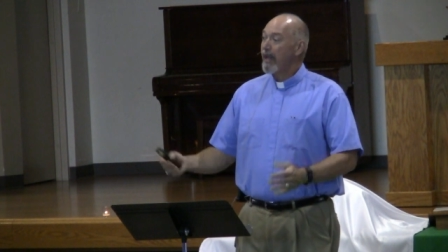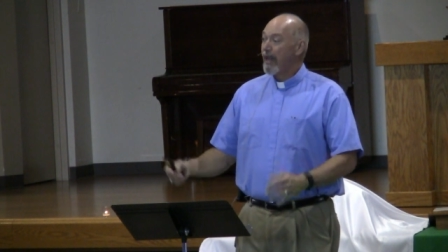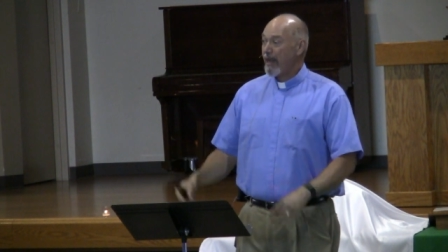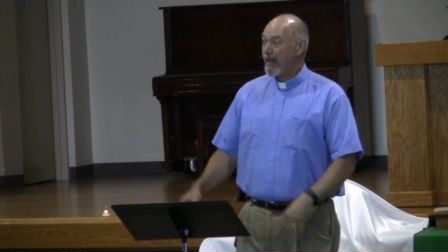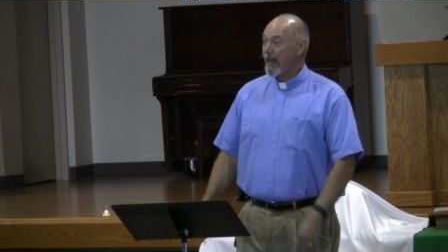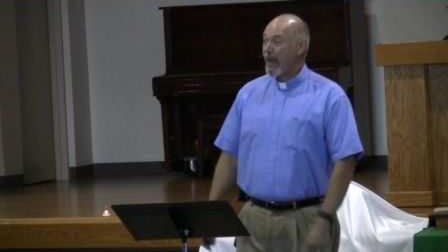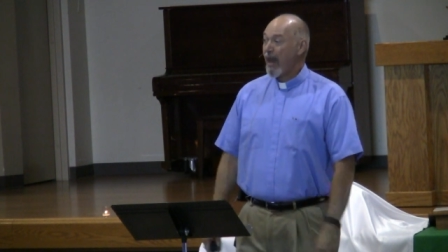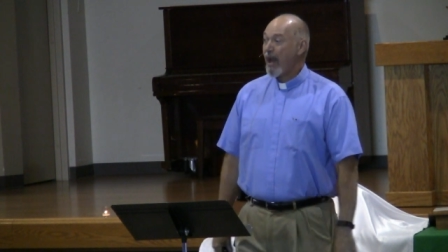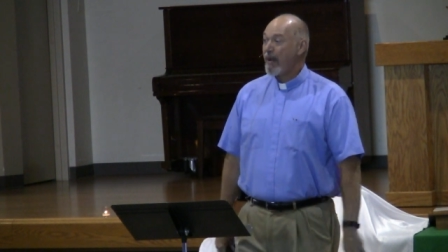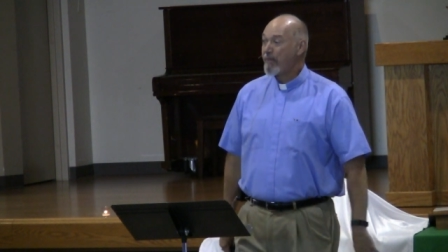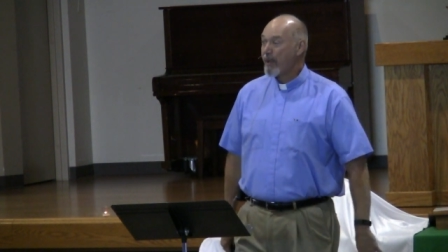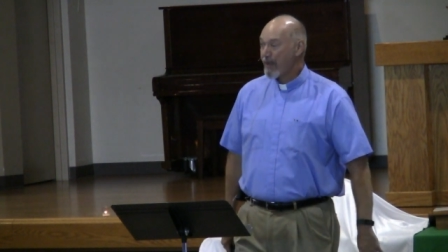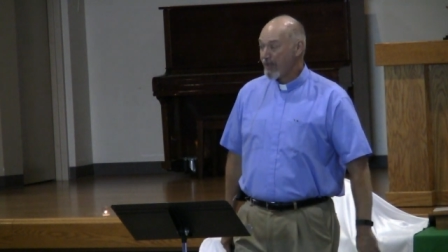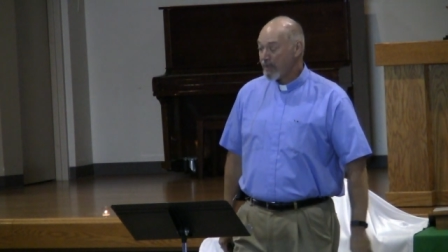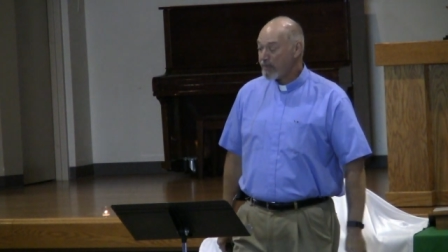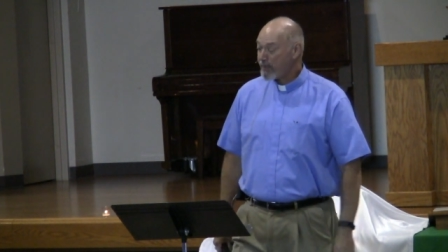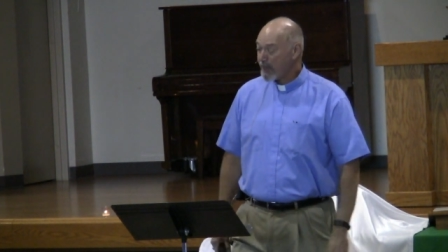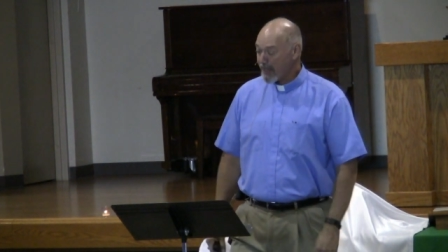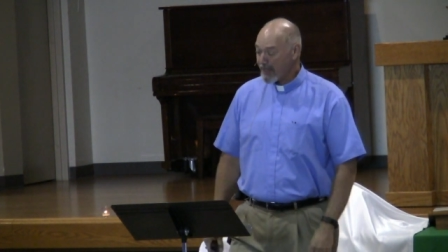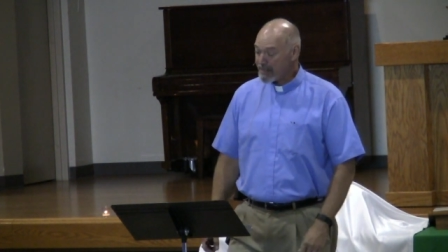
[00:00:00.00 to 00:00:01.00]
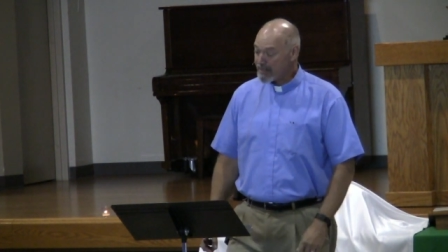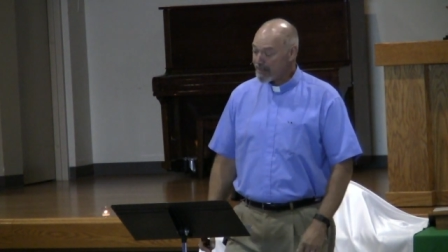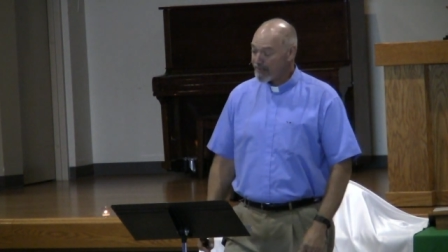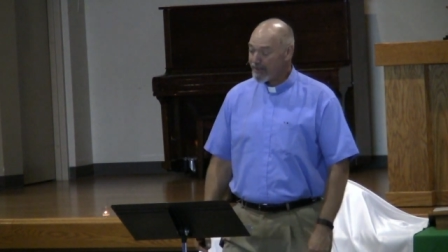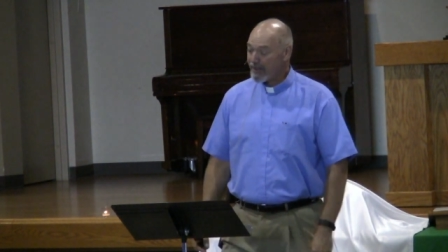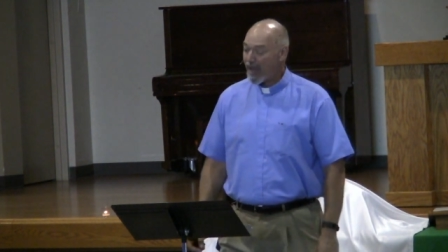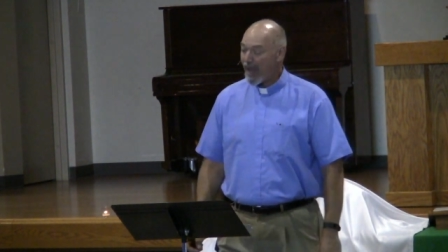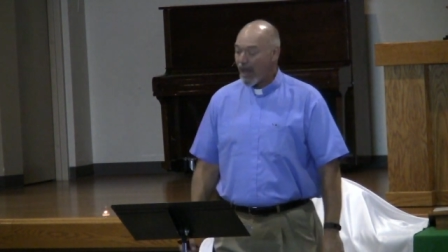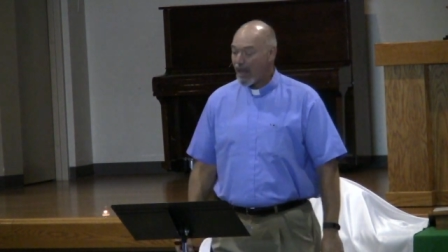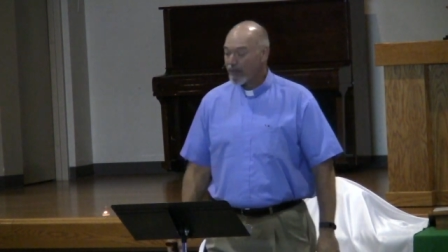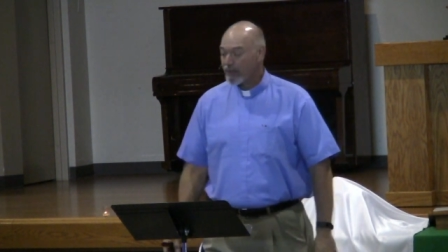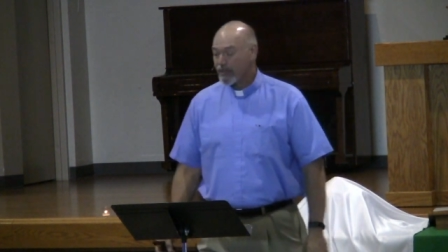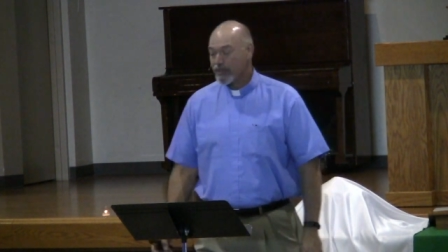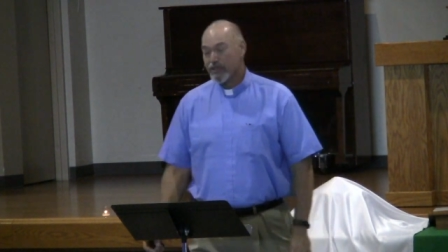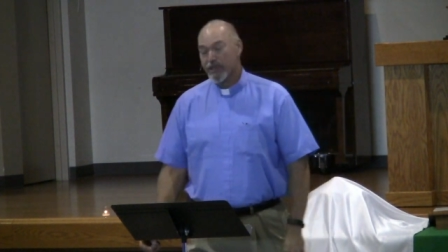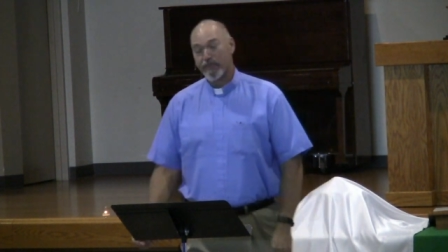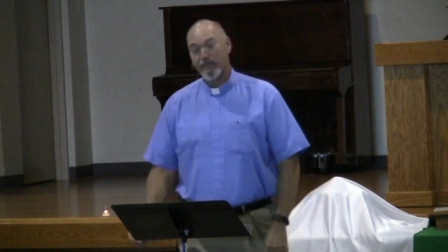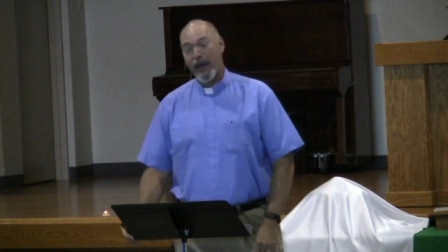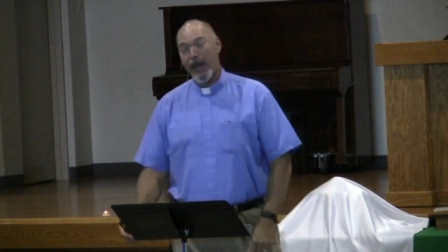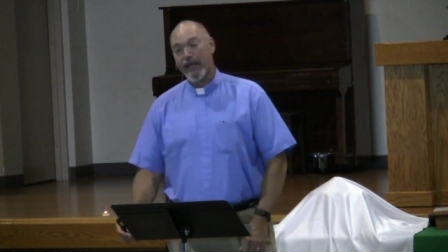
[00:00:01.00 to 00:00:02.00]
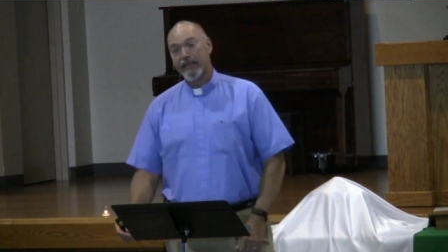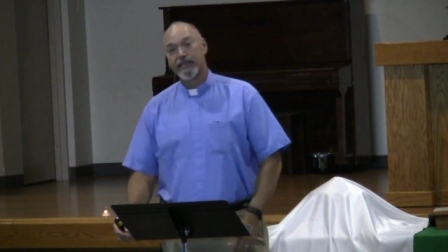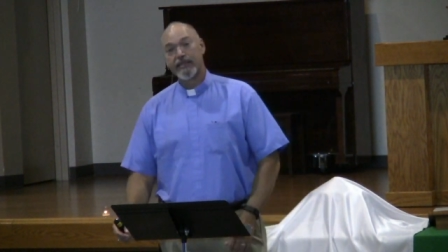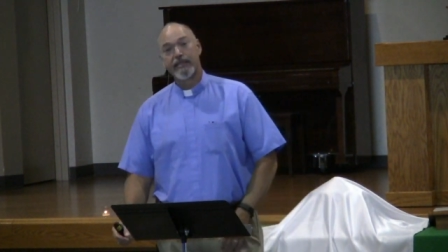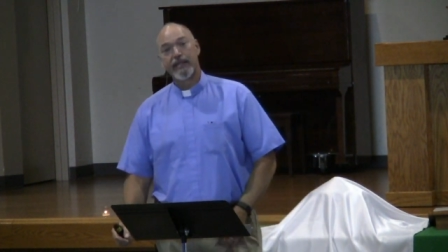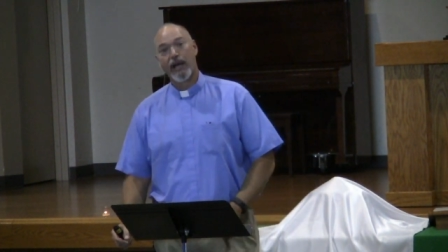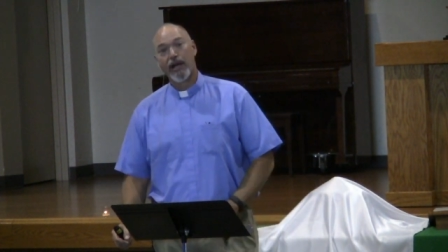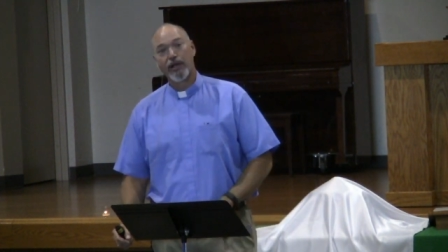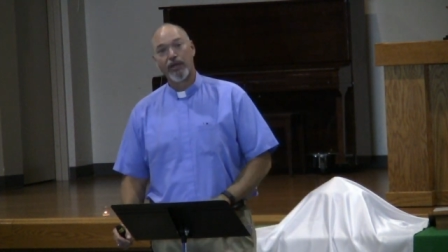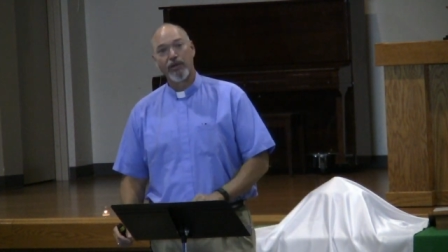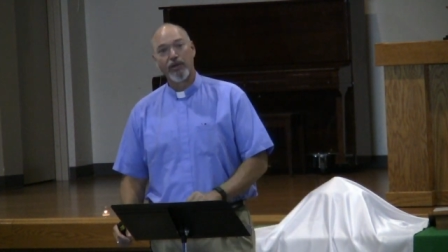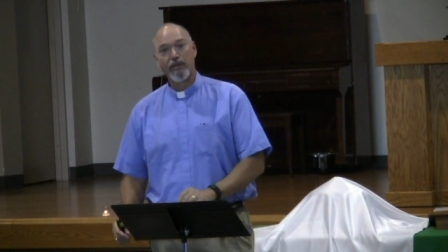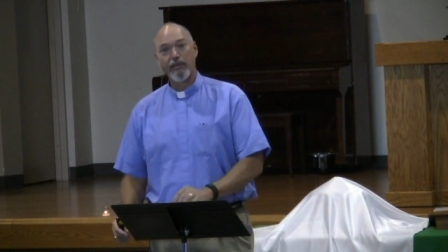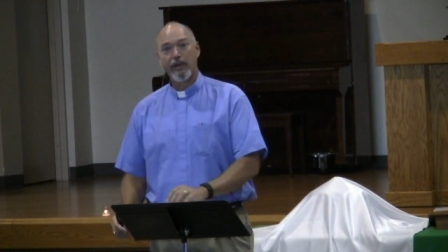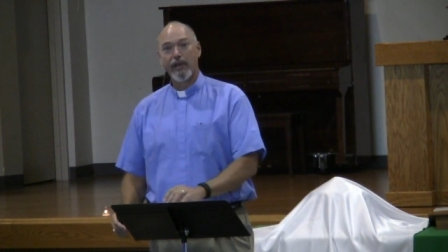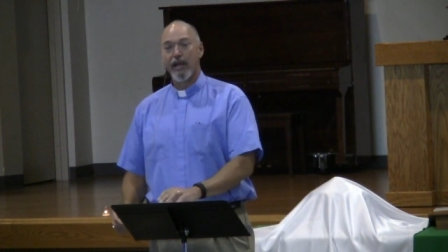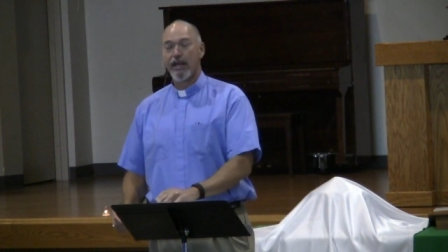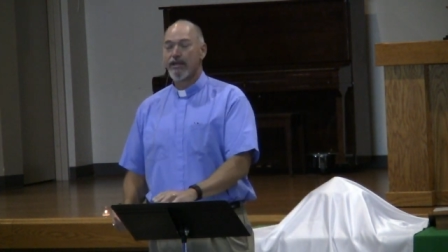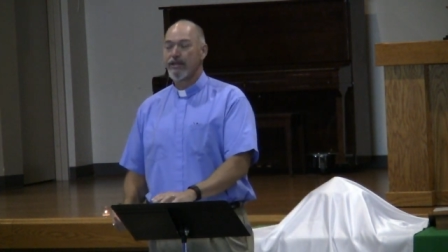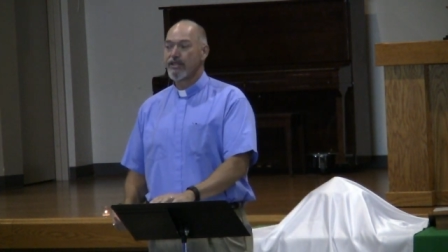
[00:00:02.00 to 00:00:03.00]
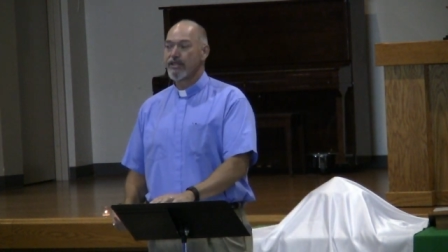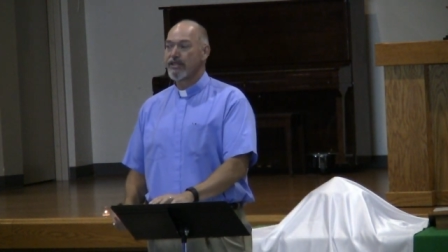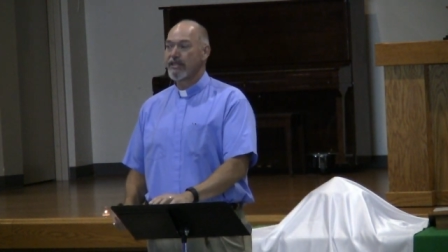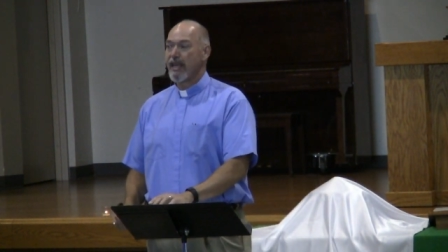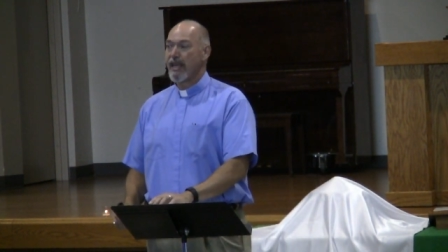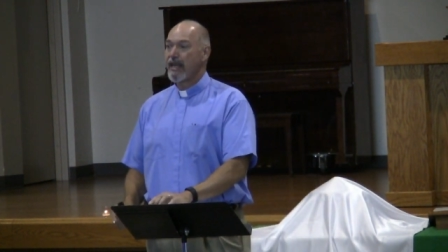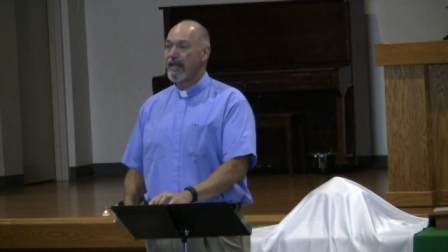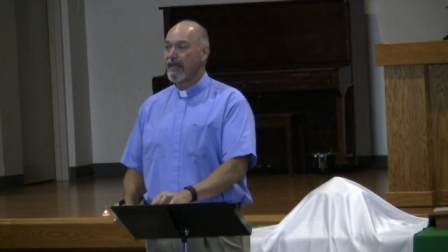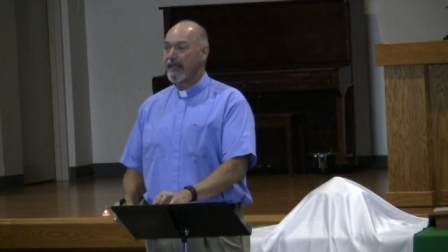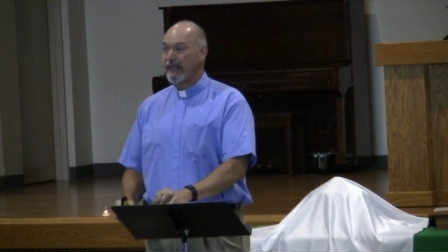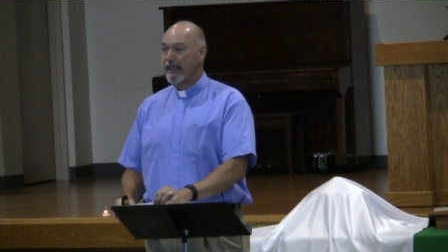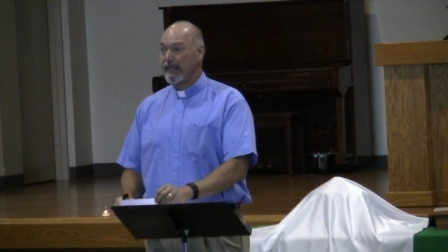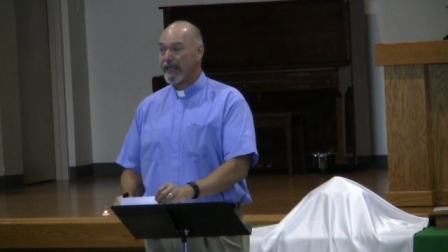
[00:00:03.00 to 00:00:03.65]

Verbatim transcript: And now may the peace of God, which surpasses our human understanding,